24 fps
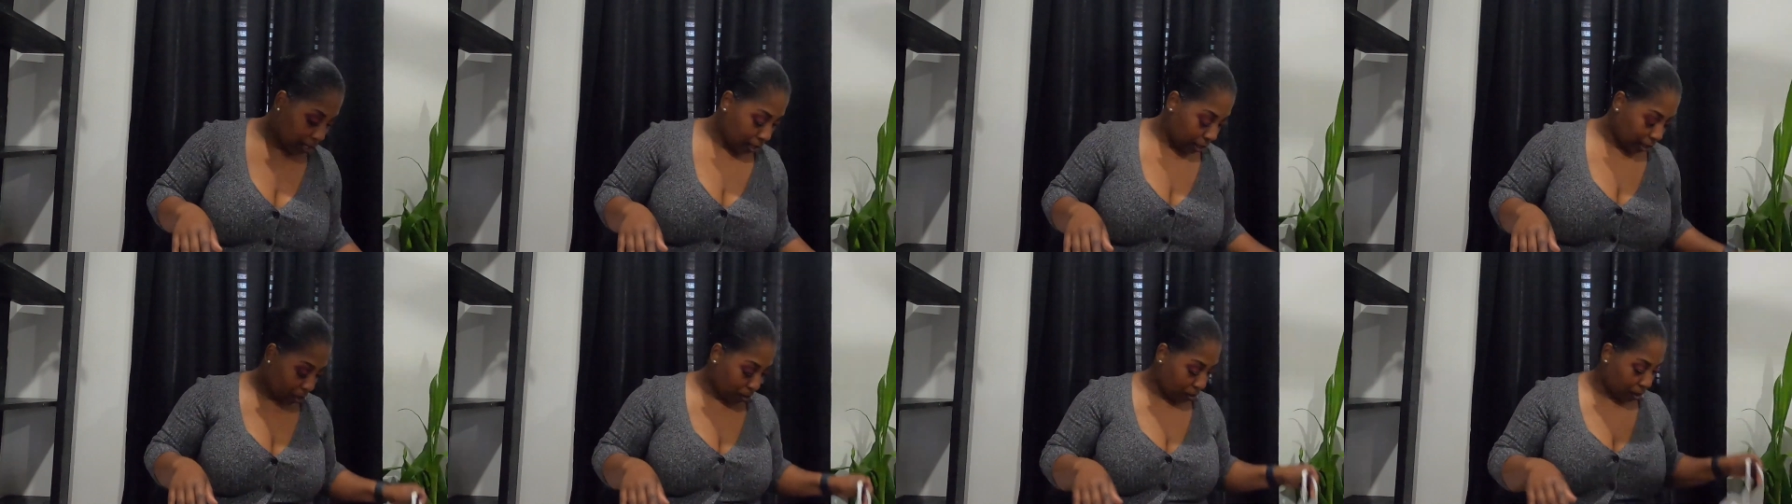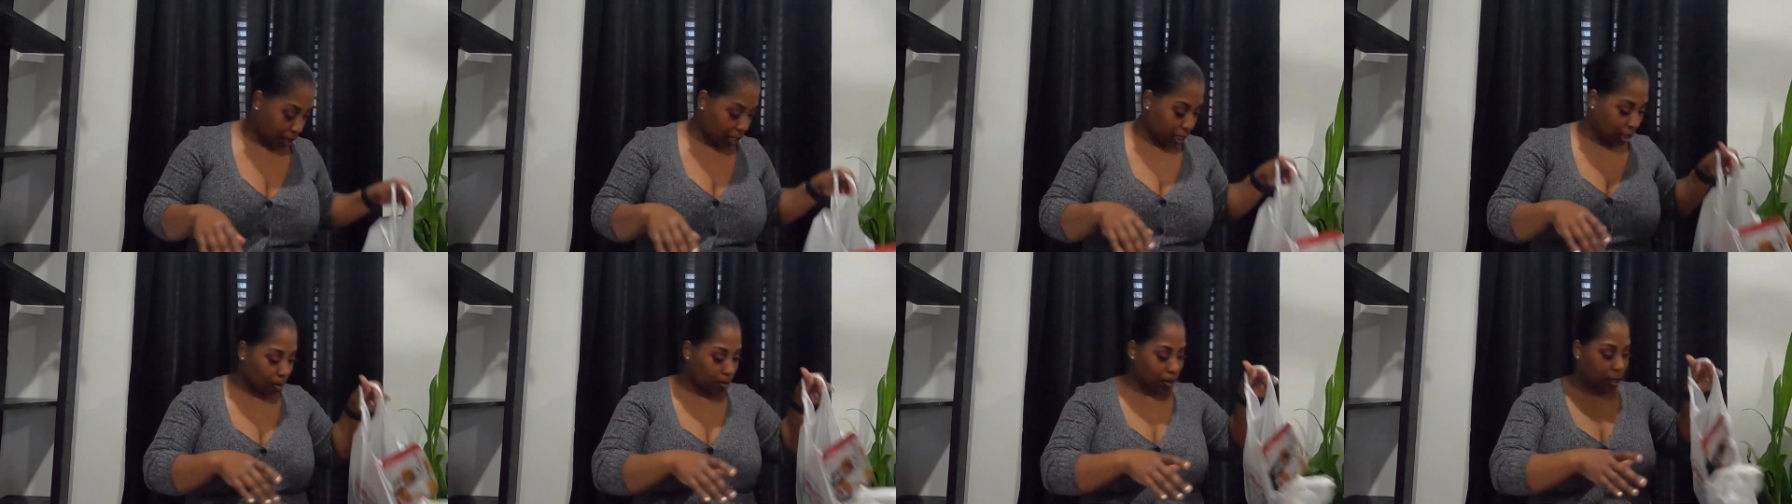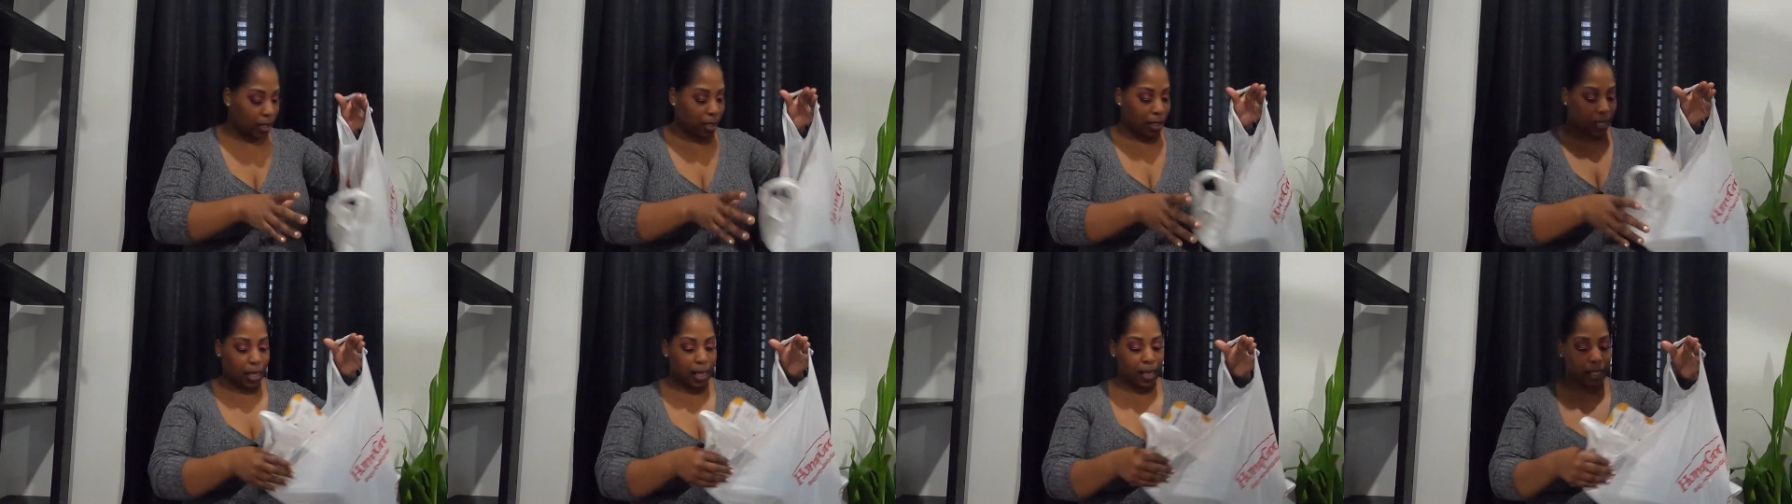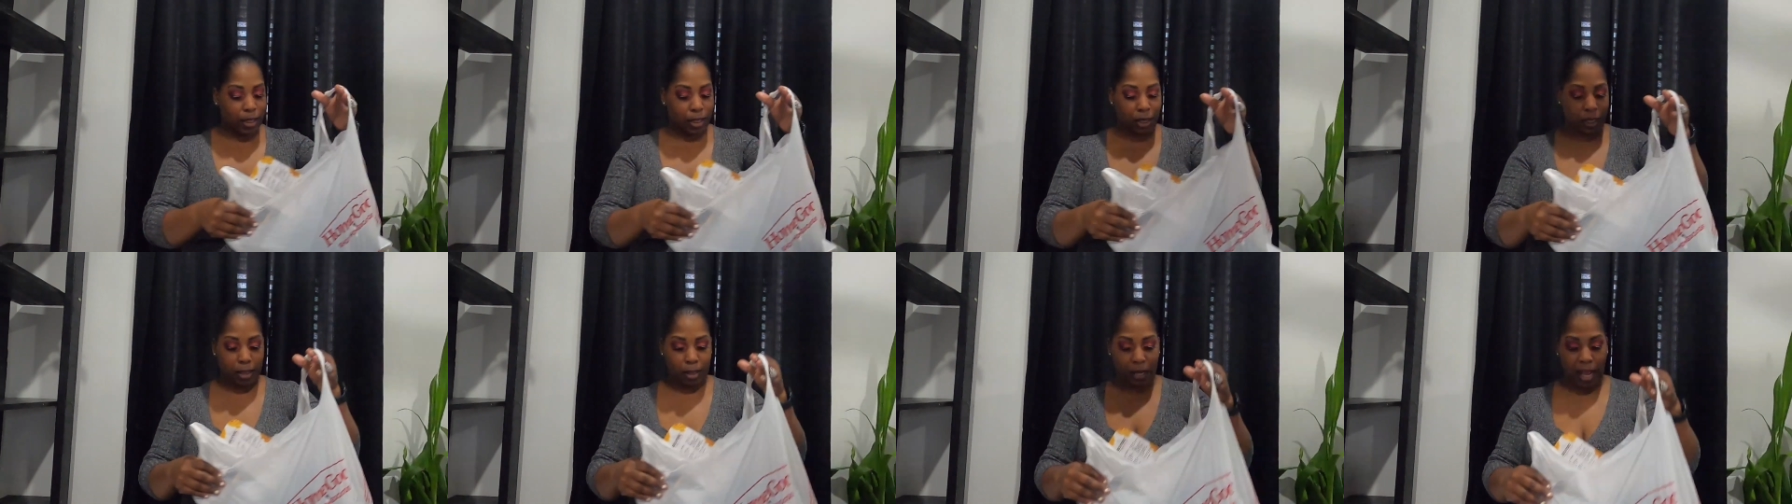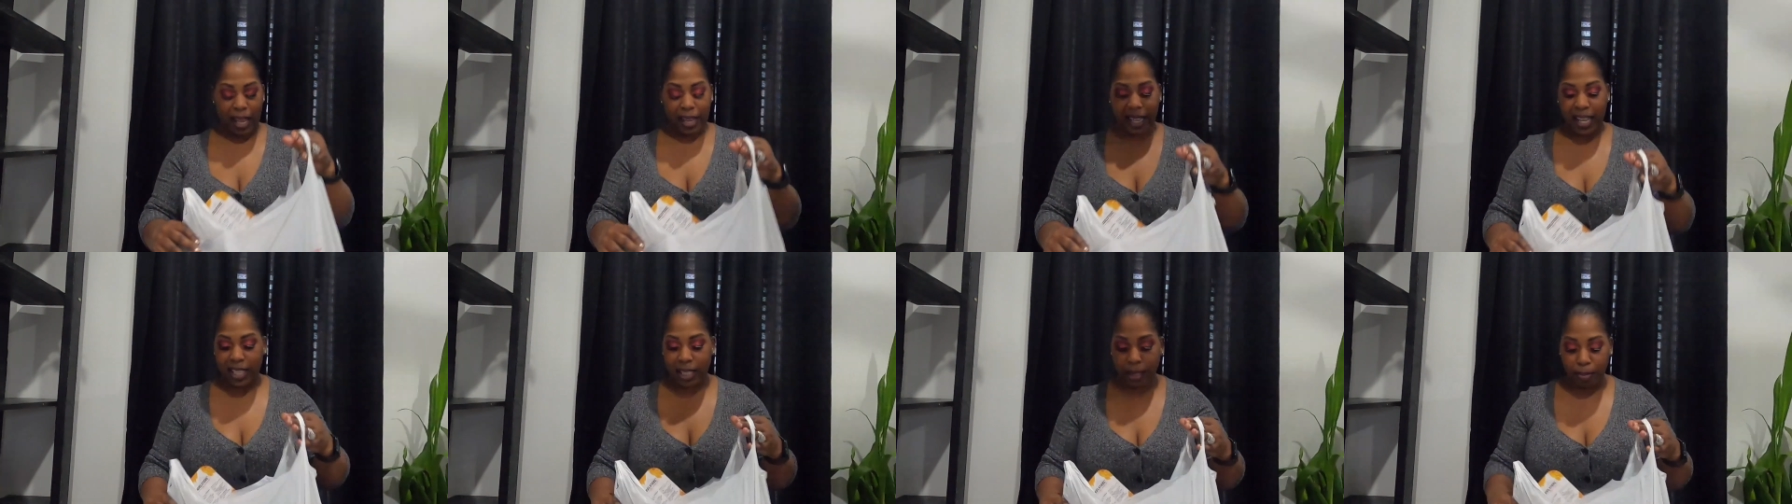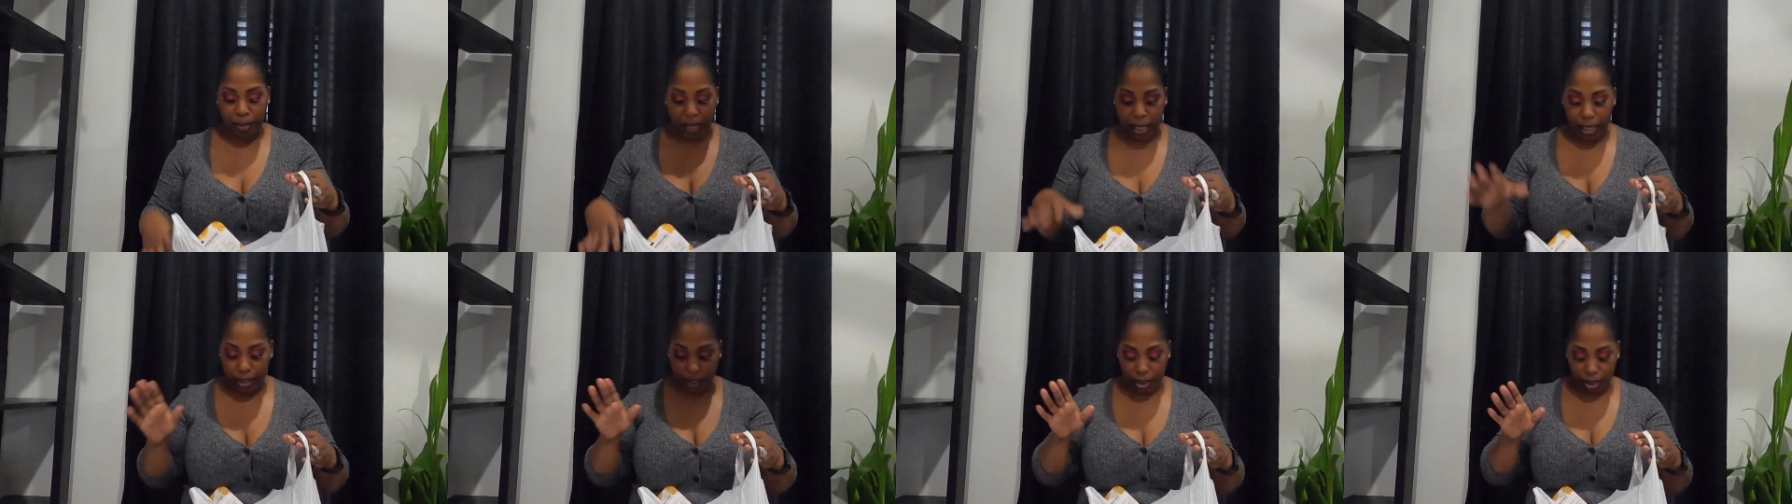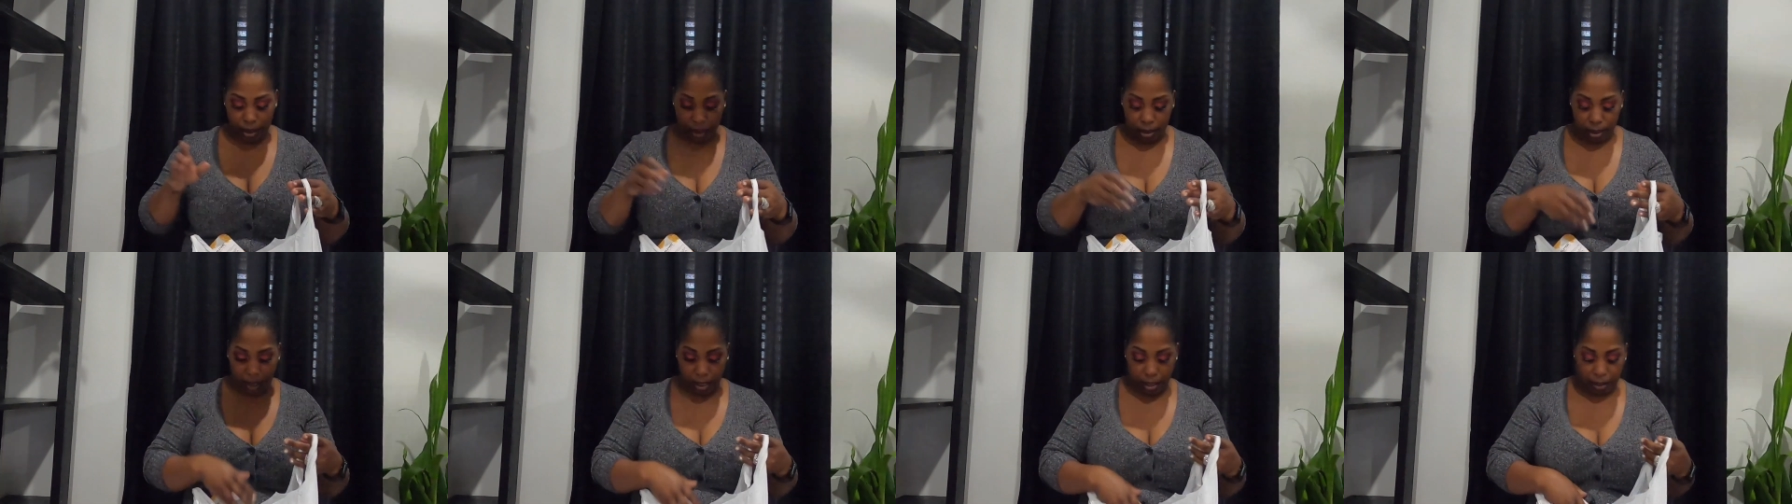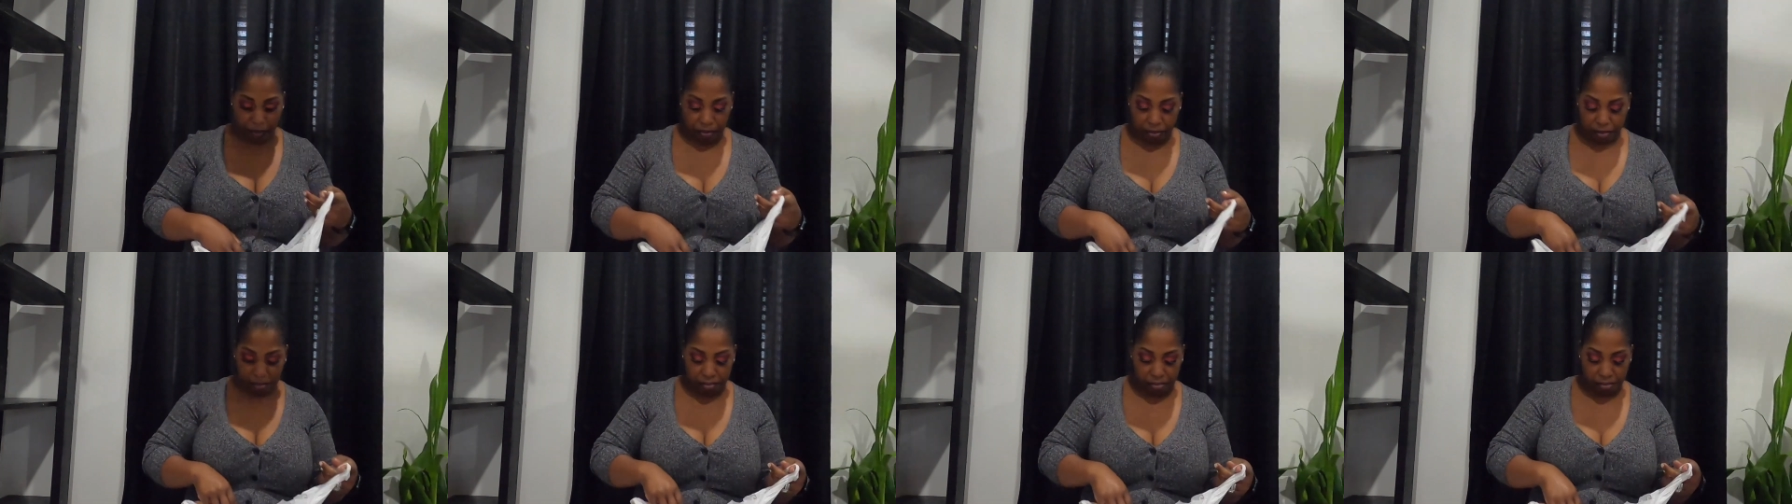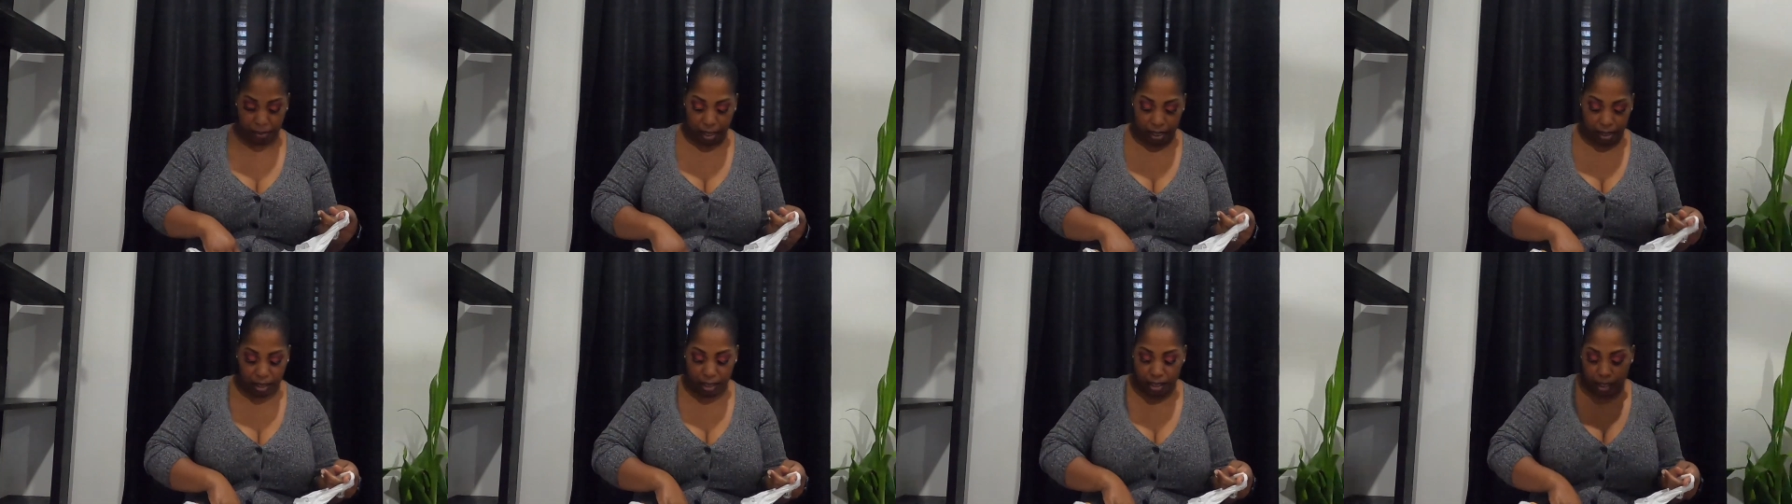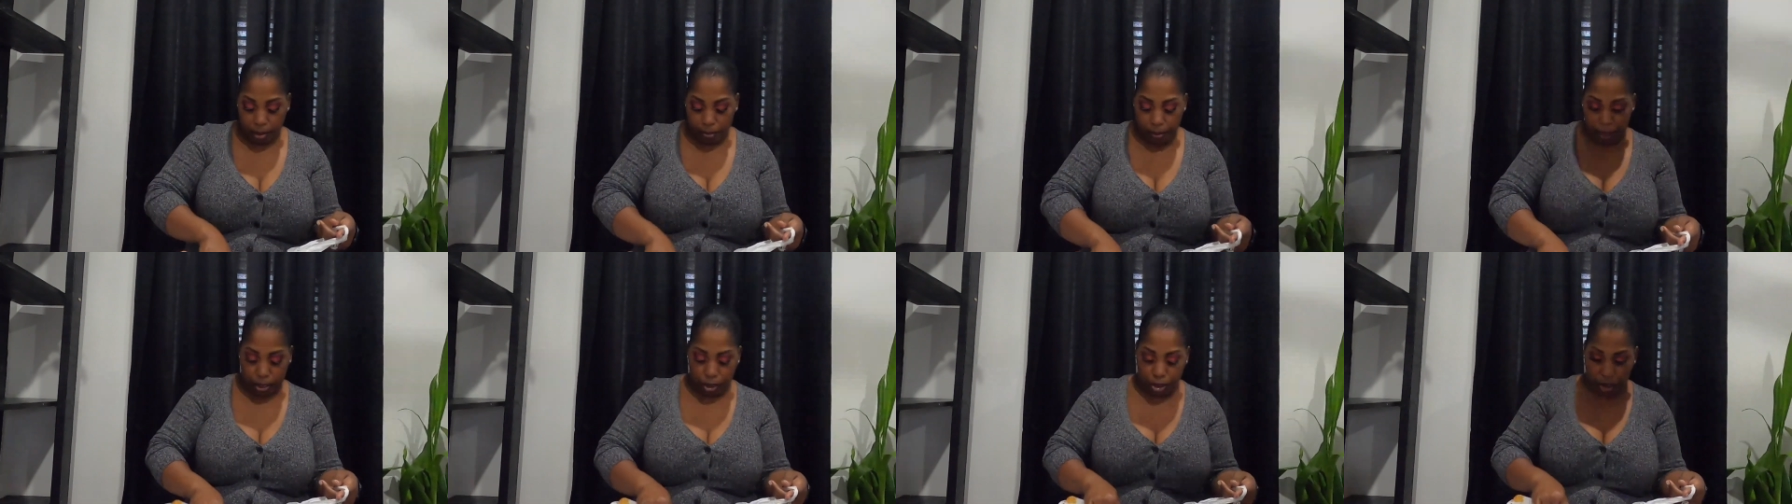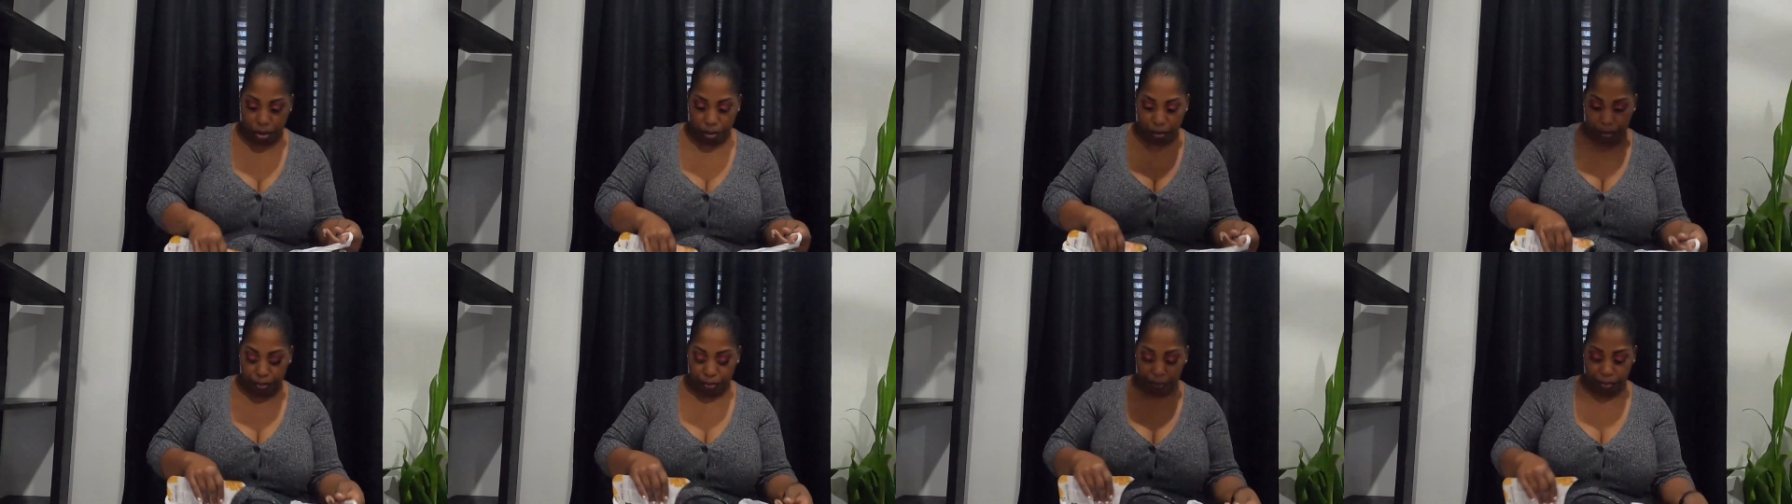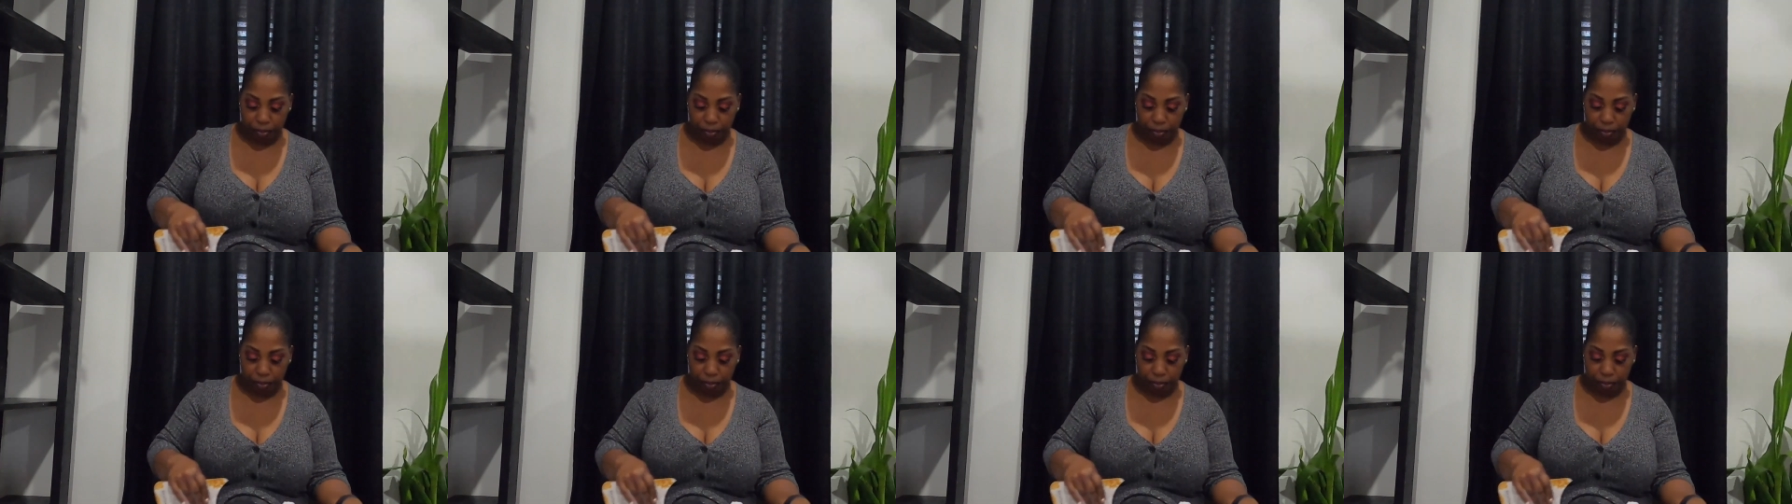So this was the kitchen. I got some kitchen stuff, nothing special,